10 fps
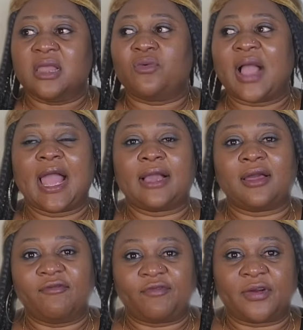Where I
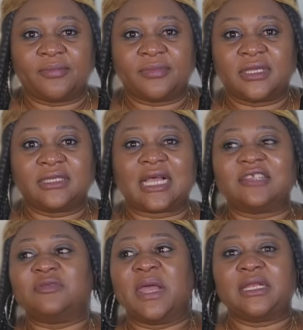come from, it
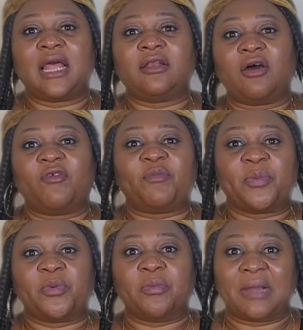has made a lot of
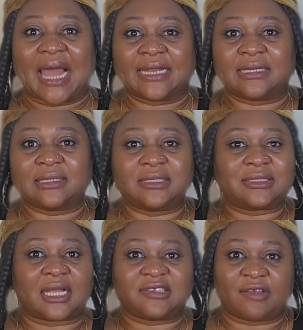people blind, this
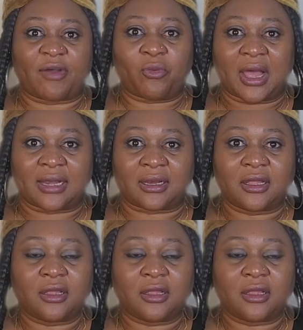cassava one,